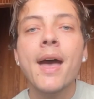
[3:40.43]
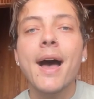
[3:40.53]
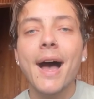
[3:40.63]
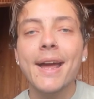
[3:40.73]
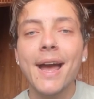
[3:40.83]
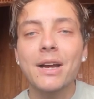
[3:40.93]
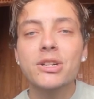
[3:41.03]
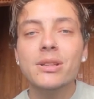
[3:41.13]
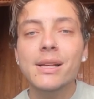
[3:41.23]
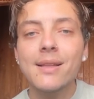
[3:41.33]
I
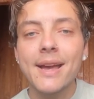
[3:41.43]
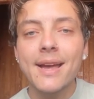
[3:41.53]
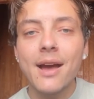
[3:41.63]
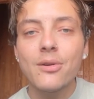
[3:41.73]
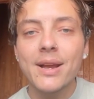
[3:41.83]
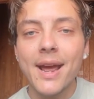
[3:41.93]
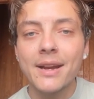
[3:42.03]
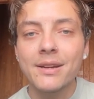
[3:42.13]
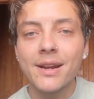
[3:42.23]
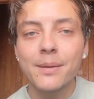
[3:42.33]
actually like how it
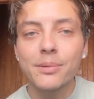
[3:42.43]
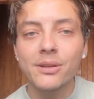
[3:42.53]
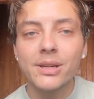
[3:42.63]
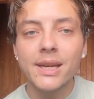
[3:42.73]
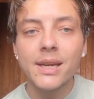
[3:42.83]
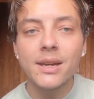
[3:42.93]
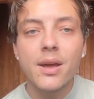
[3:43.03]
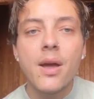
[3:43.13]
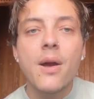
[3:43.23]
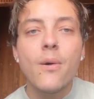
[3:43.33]
ended up looking
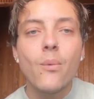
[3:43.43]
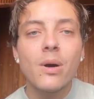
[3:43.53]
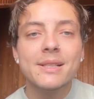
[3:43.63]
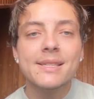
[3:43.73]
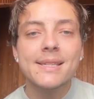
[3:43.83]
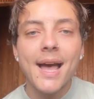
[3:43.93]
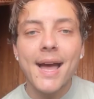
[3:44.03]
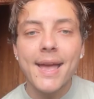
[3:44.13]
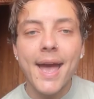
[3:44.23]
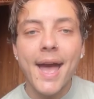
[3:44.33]
once
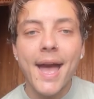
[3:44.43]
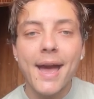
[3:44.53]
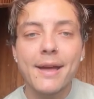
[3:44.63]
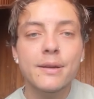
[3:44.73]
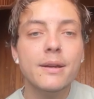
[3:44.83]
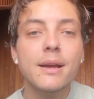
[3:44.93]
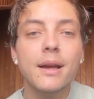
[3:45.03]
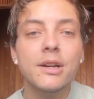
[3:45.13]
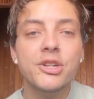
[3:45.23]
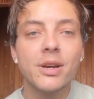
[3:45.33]
I had
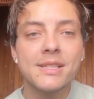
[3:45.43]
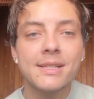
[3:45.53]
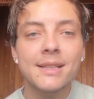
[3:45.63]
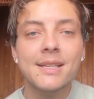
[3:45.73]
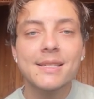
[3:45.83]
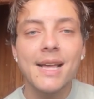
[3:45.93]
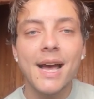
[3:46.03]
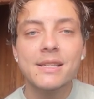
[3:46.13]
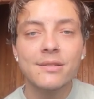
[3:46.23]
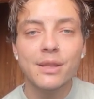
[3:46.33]
adjusted the
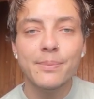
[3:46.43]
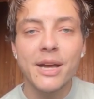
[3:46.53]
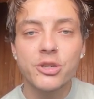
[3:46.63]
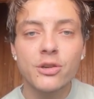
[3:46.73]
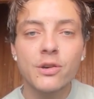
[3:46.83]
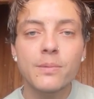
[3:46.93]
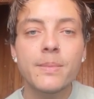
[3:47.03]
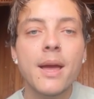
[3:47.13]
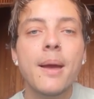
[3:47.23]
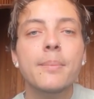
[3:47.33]
size of the
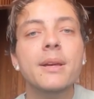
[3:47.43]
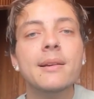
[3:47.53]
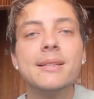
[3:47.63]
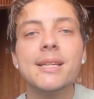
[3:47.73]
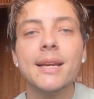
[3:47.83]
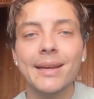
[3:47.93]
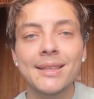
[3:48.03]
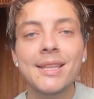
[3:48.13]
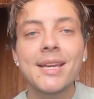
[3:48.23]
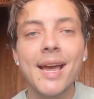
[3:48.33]
bedroom, because it
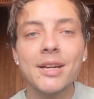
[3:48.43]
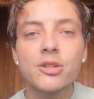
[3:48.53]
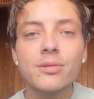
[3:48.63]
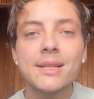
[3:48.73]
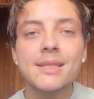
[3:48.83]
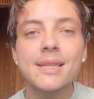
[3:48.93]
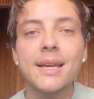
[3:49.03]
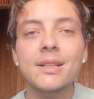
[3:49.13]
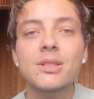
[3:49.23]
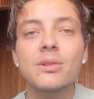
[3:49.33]
hid the entrance
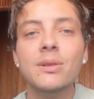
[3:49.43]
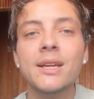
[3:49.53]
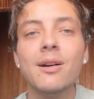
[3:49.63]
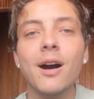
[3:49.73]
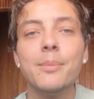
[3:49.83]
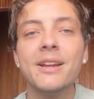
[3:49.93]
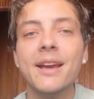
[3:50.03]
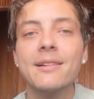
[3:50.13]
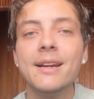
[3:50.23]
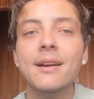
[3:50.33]
into the common
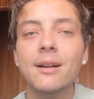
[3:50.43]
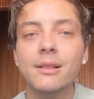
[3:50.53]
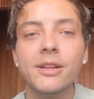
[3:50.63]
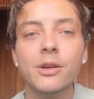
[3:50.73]
area a little